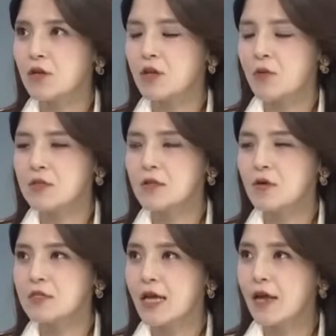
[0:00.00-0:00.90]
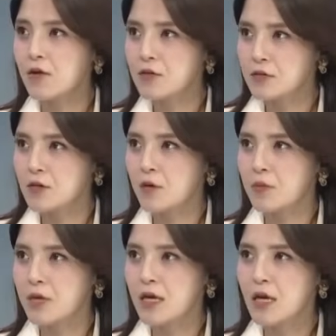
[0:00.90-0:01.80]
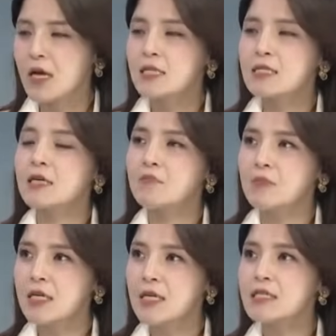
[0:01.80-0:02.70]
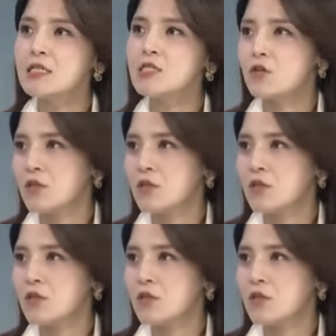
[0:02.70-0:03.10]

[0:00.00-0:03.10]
is not going to overpay her money for